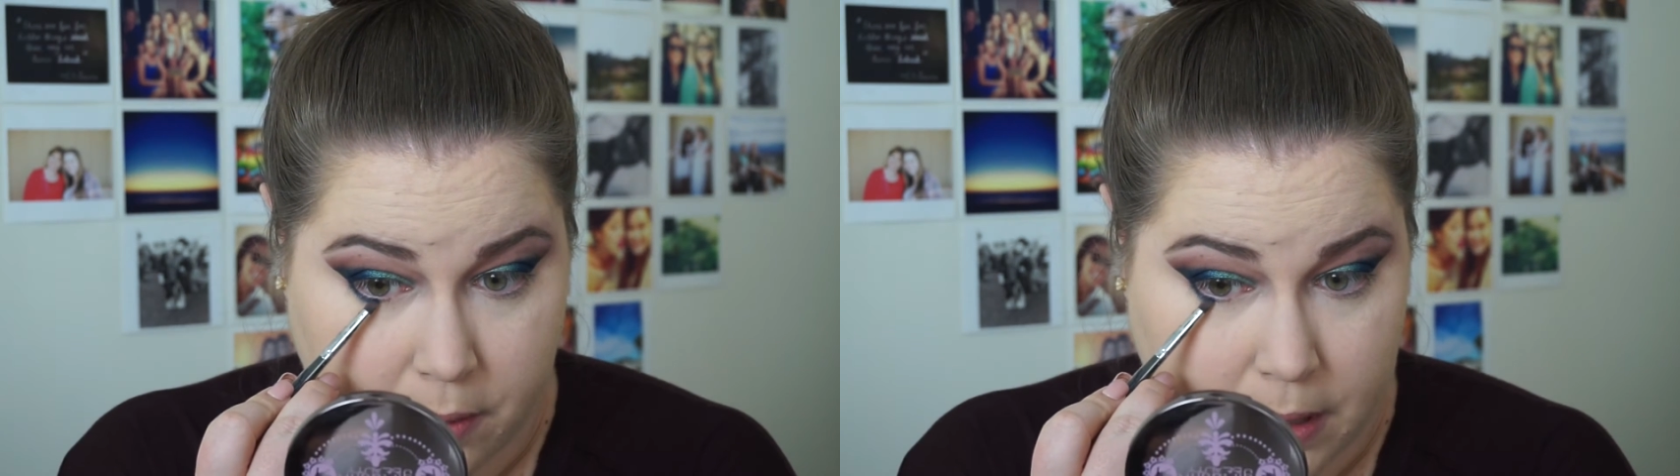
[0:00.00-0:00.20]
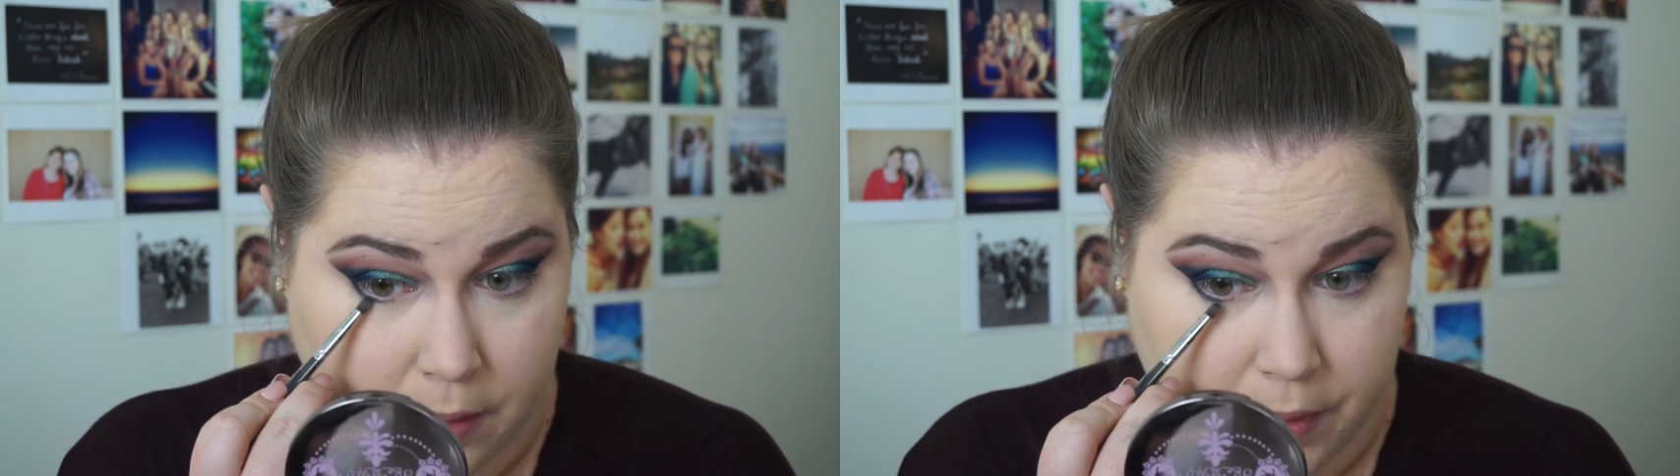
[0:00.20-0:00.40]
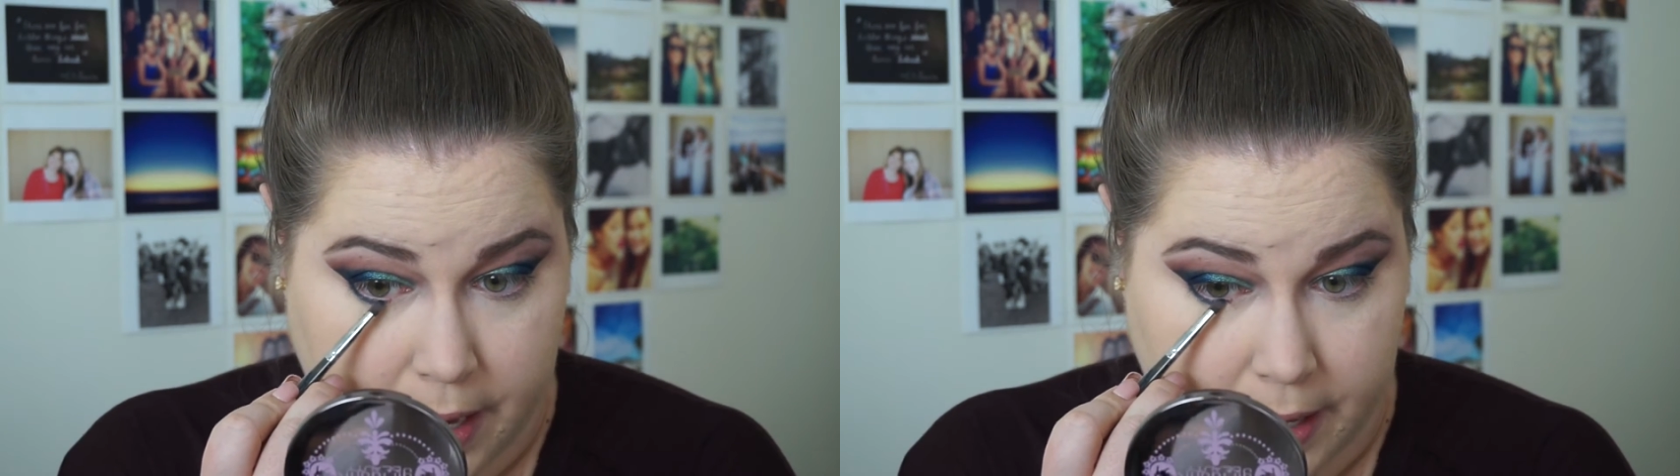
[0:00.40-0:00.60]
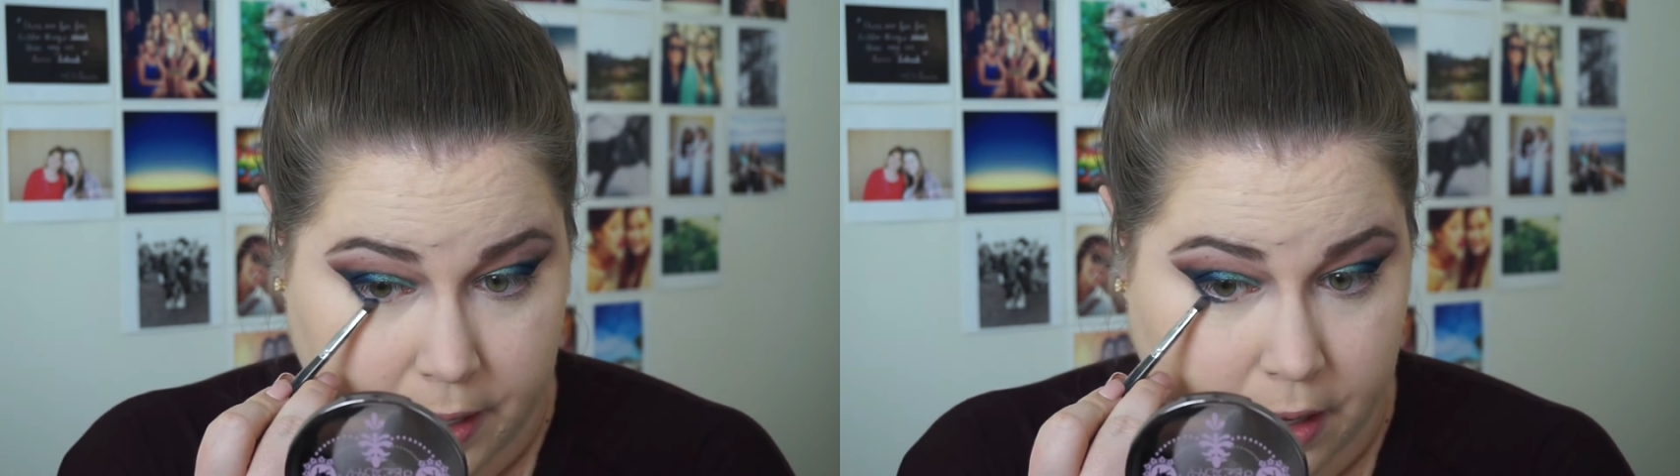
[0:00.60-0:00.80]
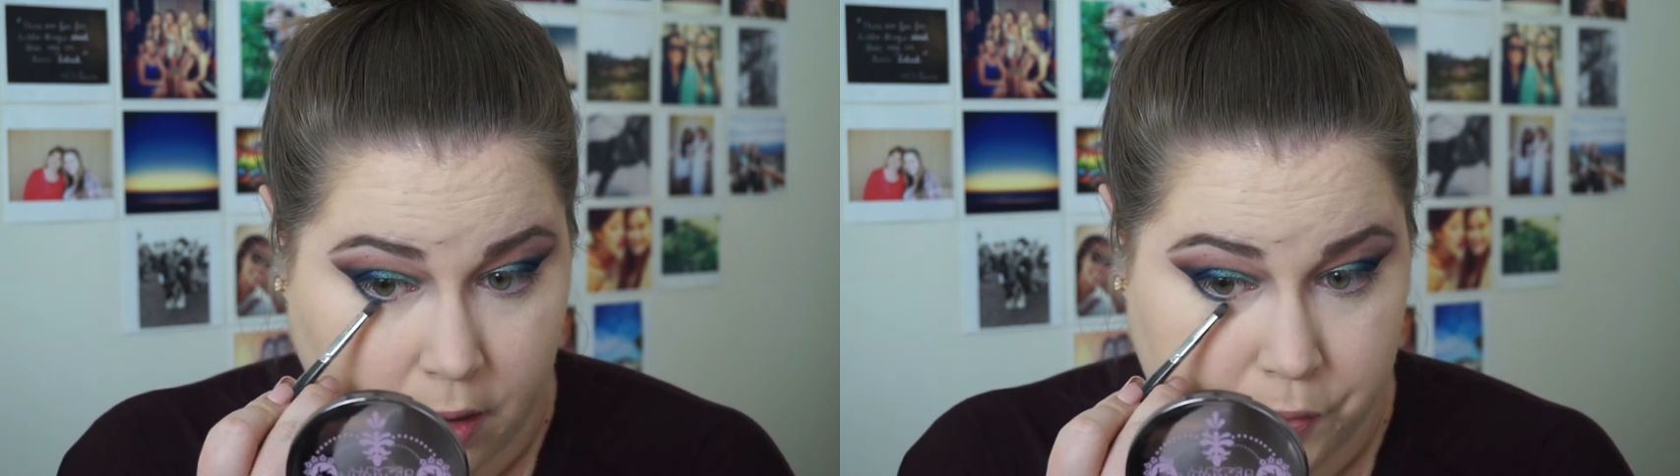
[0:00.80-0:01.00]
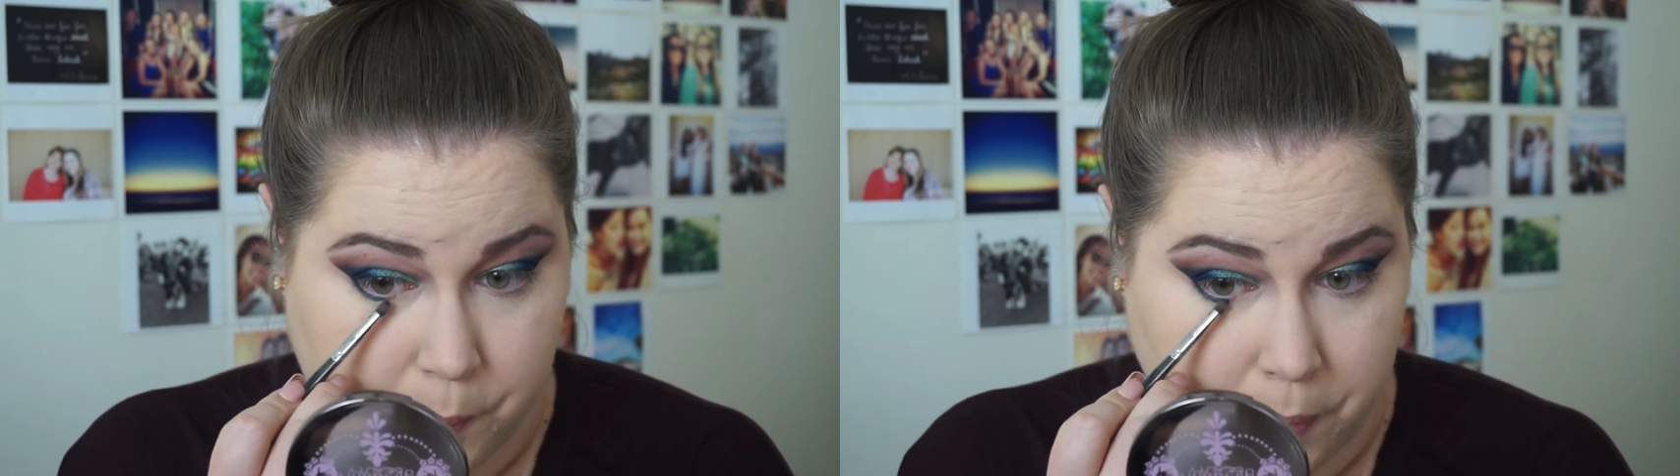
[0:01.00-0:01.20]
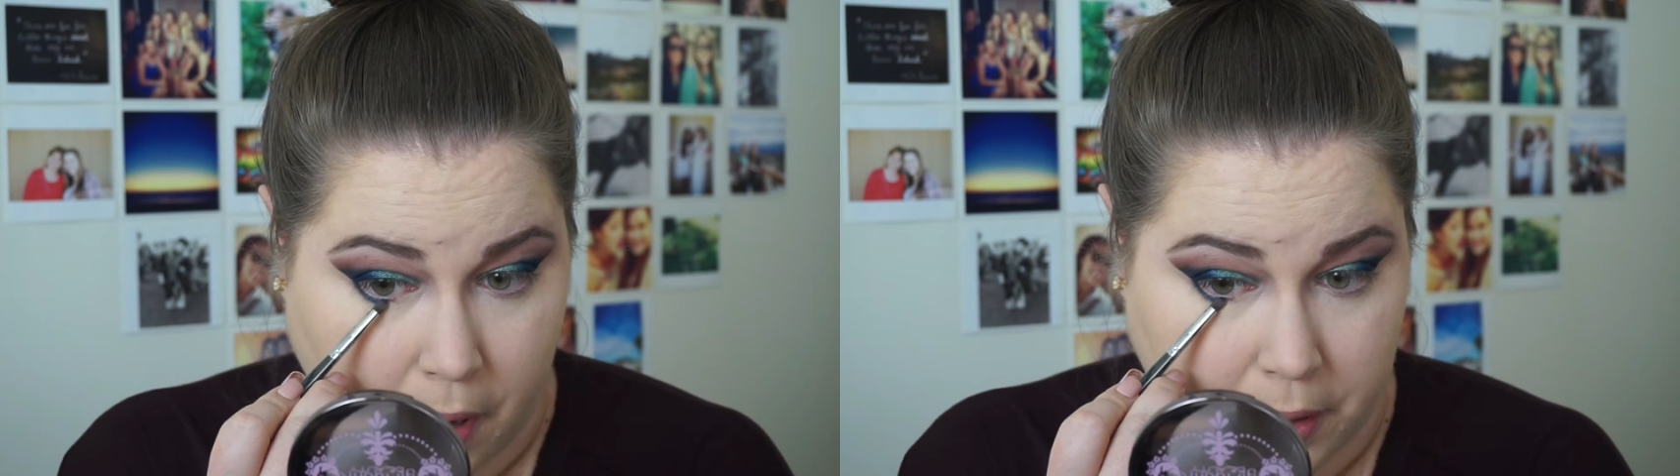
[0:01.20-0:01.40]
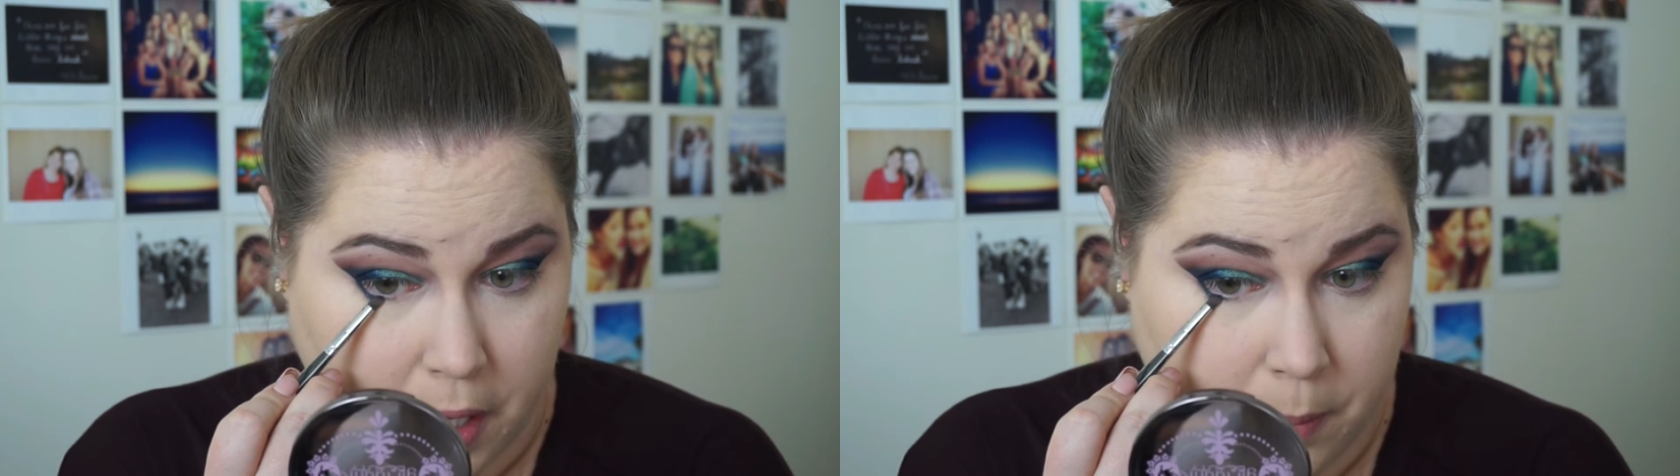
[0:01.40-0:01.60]
around that area on the
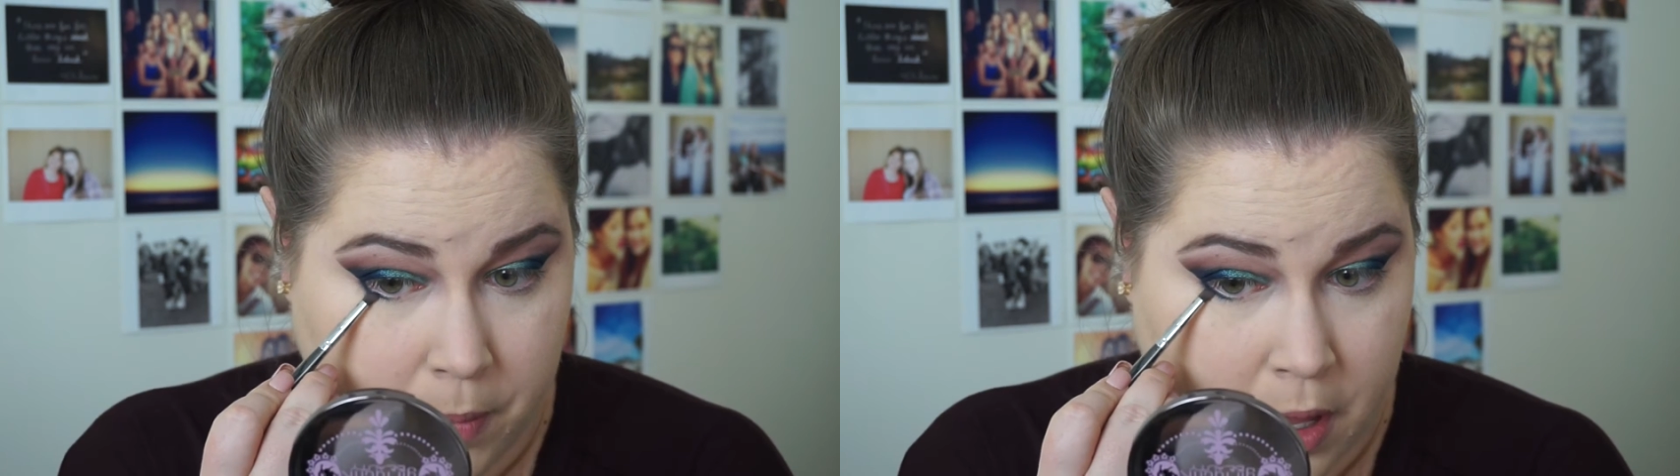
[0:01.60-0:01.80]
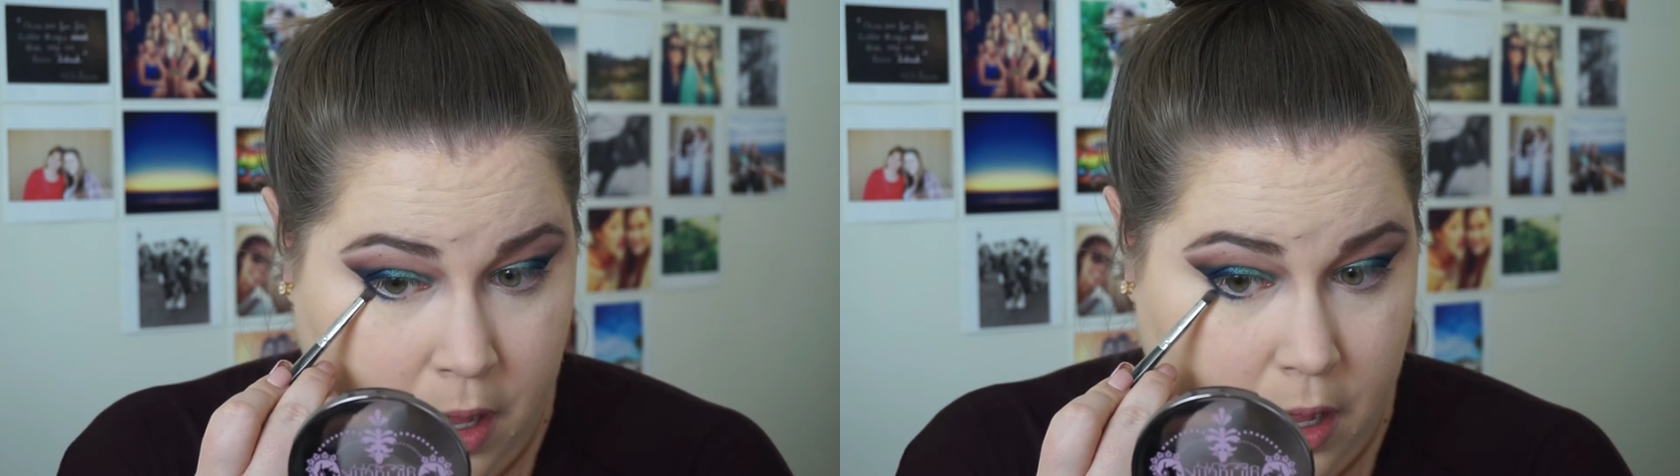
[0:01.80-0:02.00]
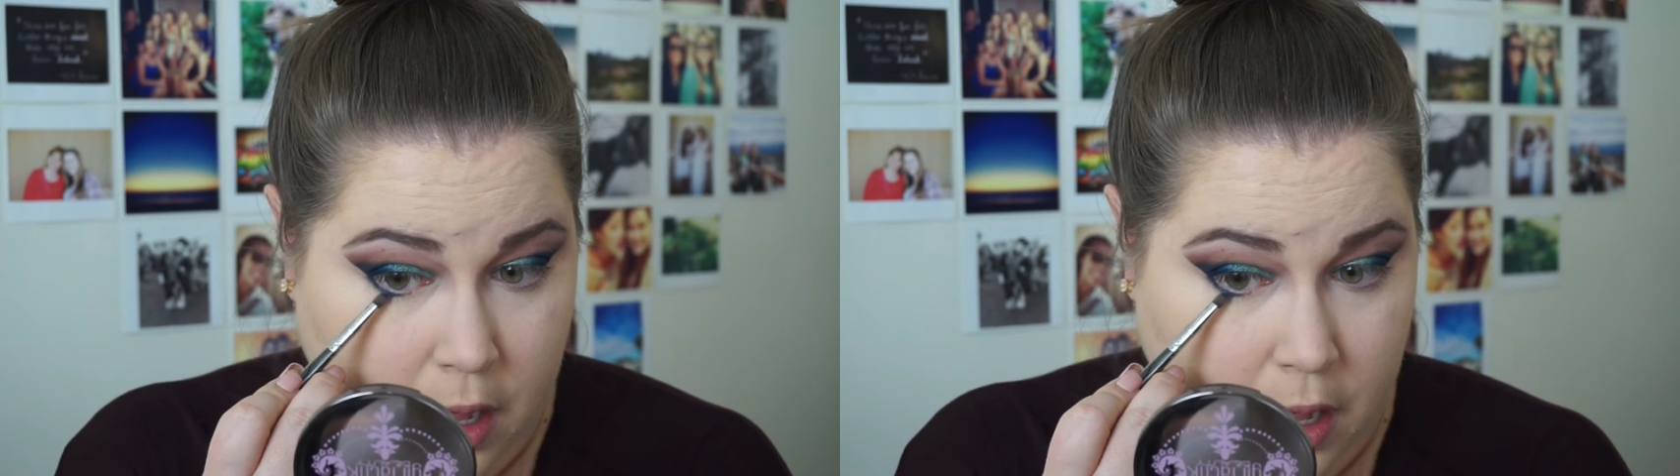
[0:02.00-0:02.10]
bottom.